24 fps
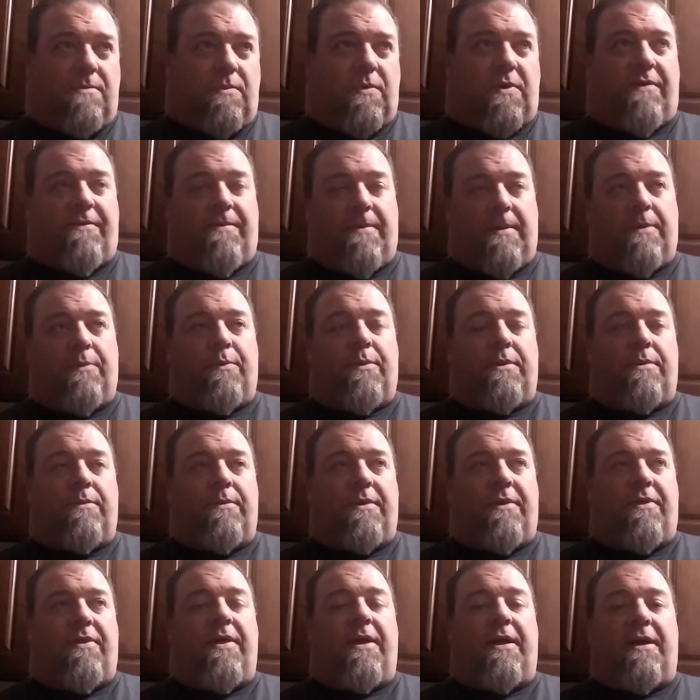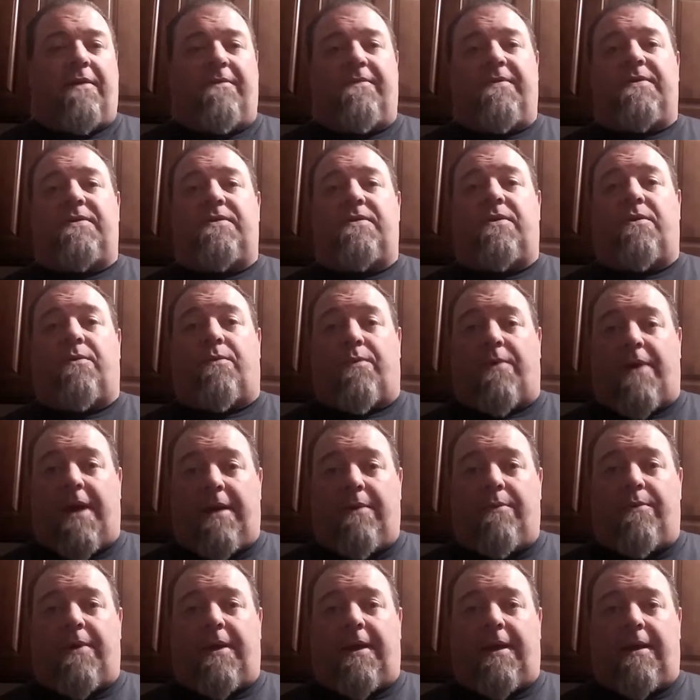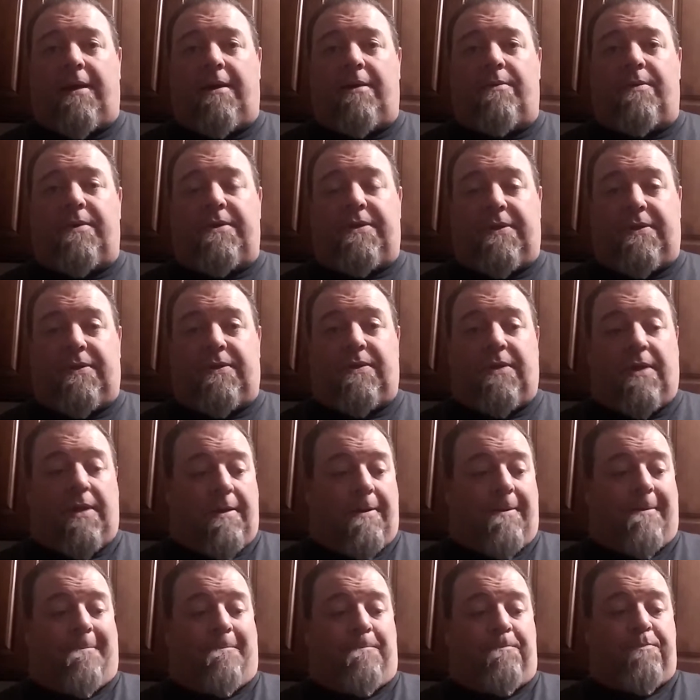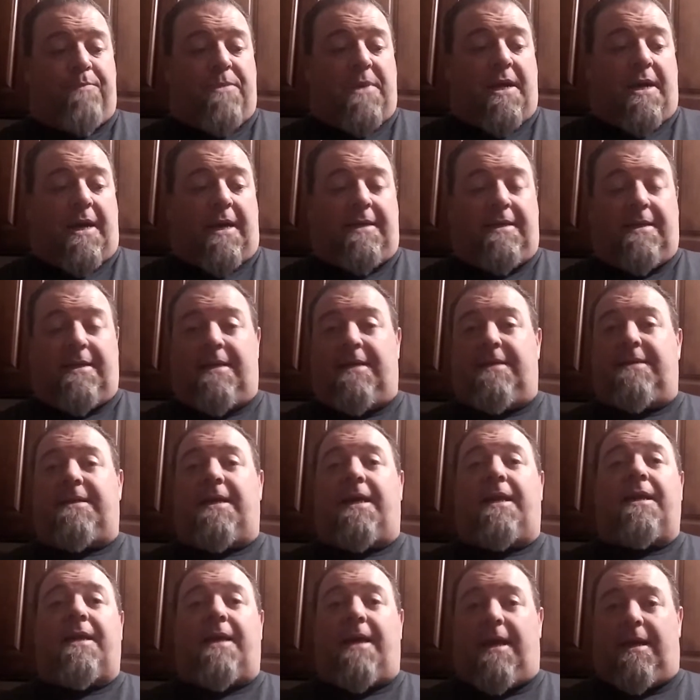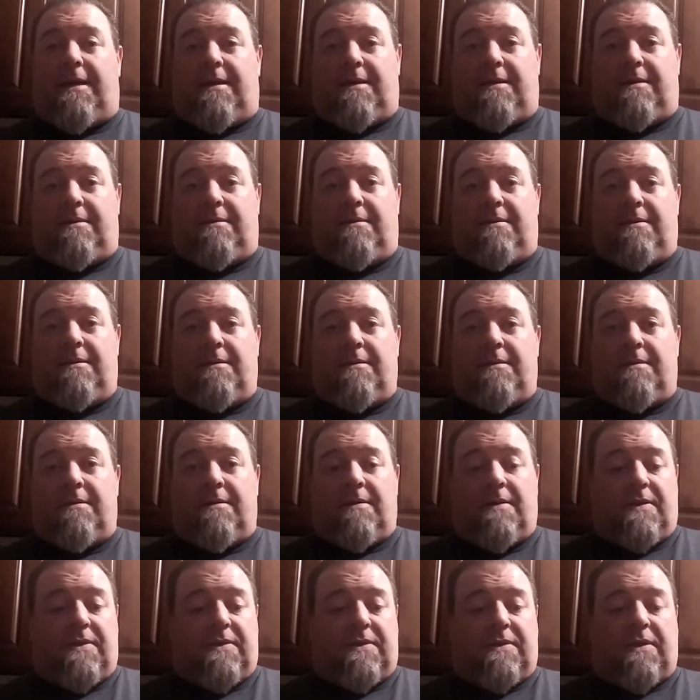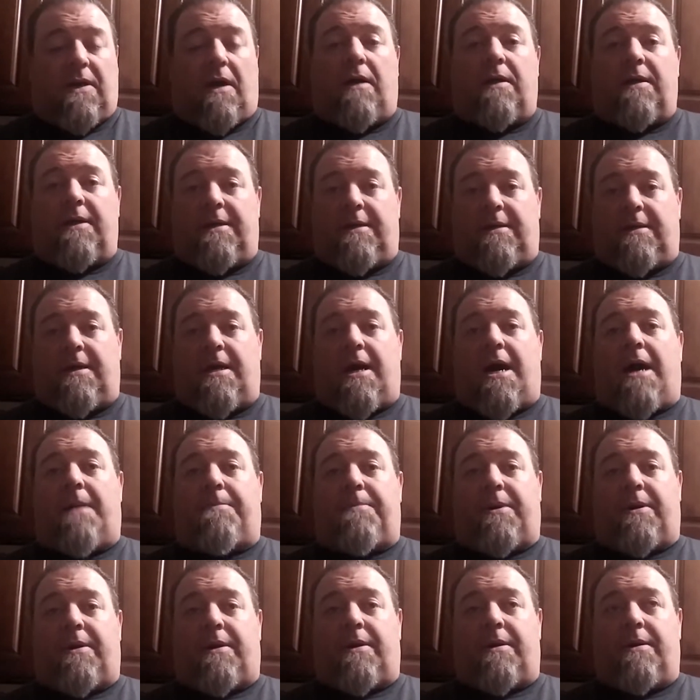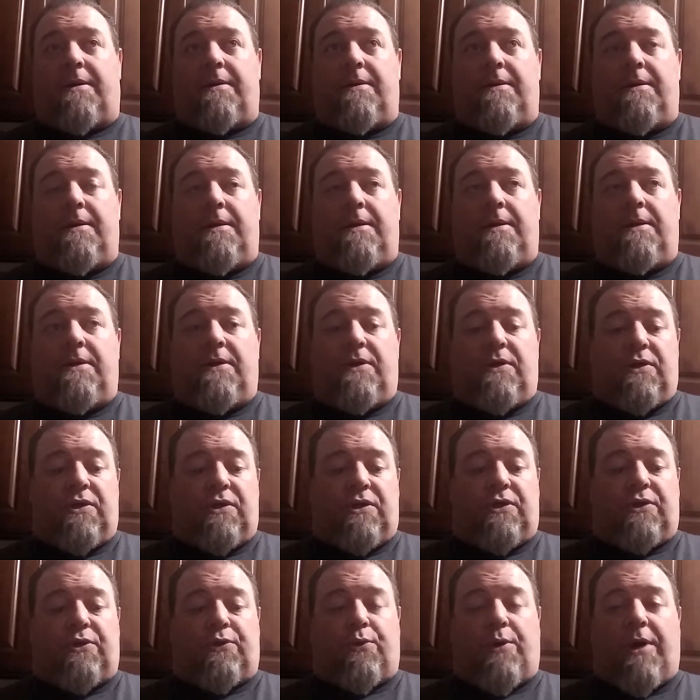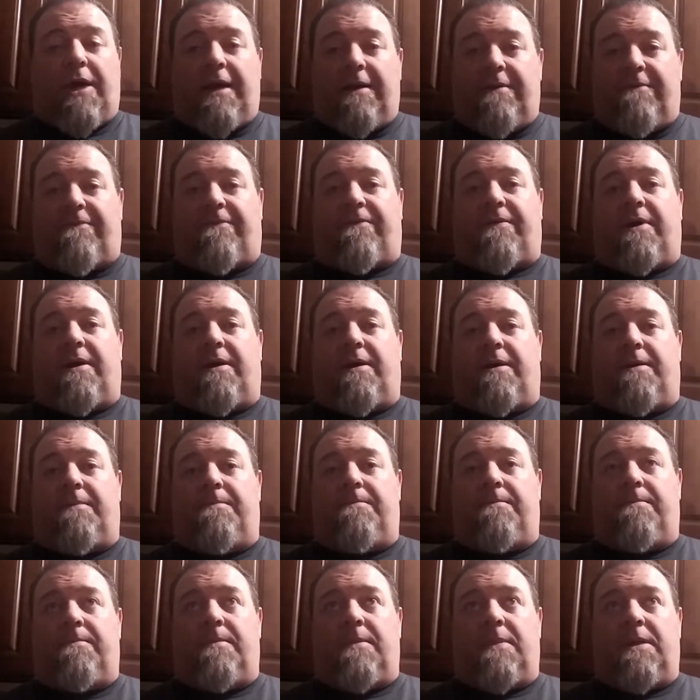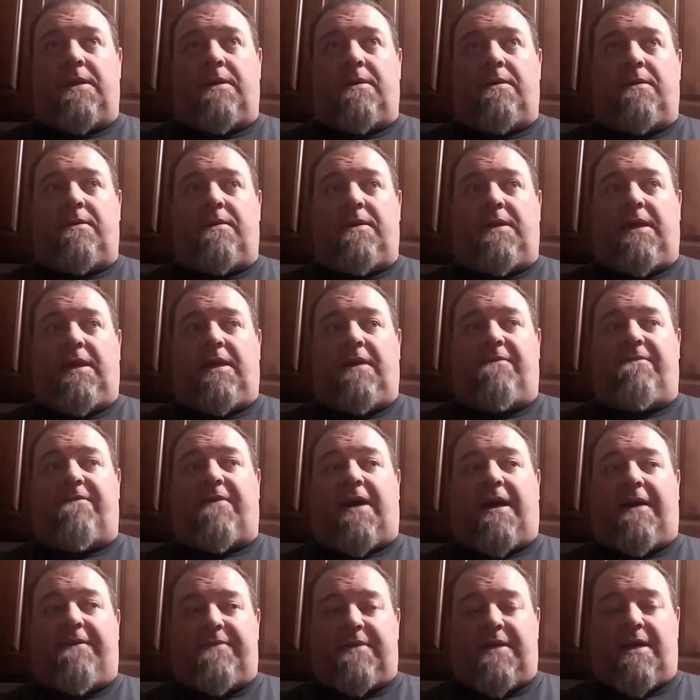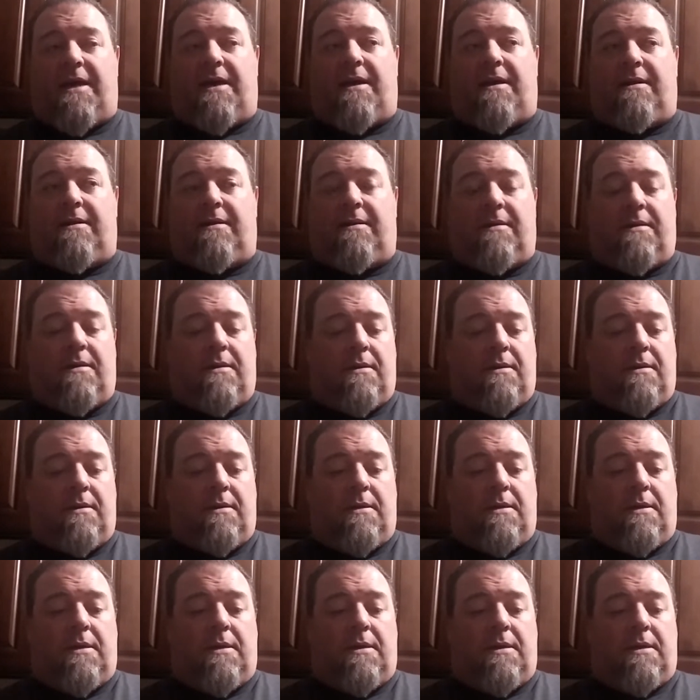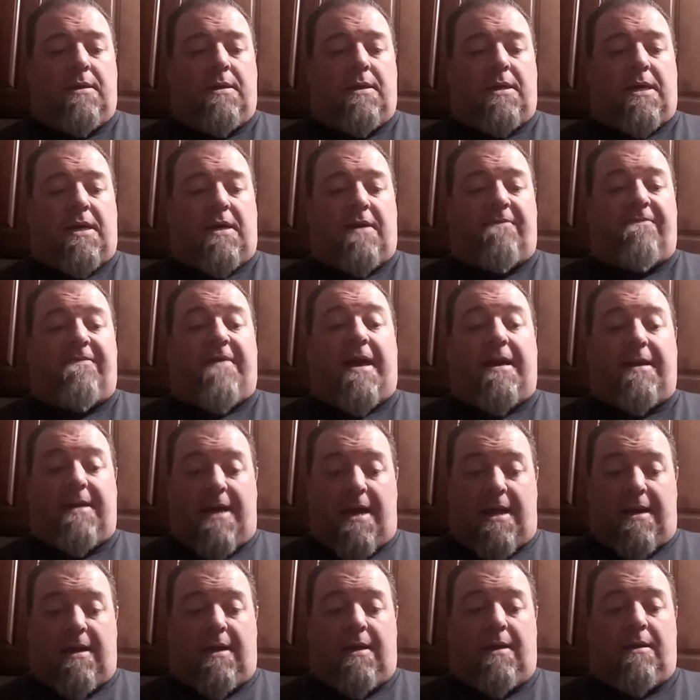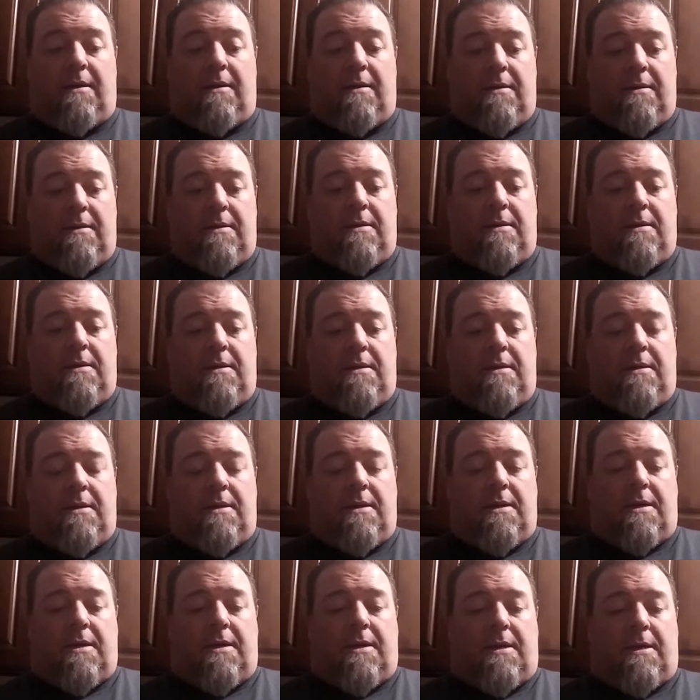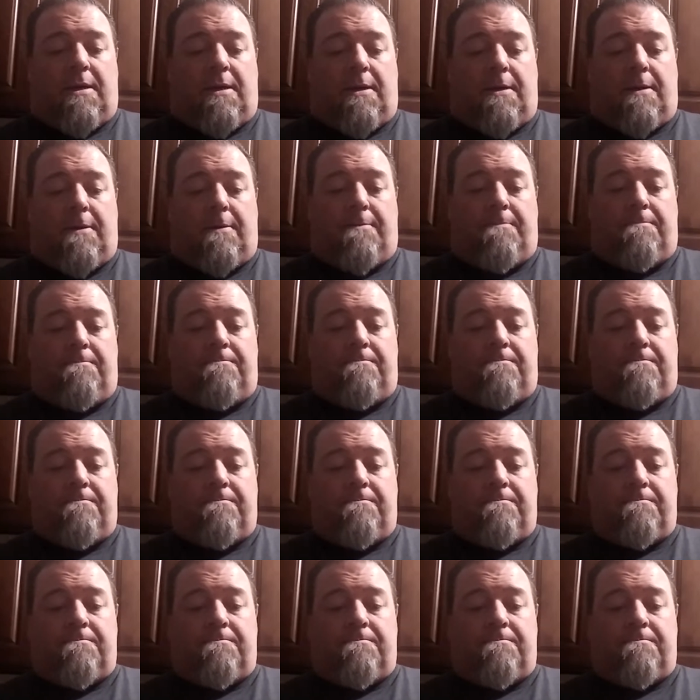what everybody would think of as the right way, which is I did a dedicated solid copper straight from the 510 Fat Daddy, whatchamacallit,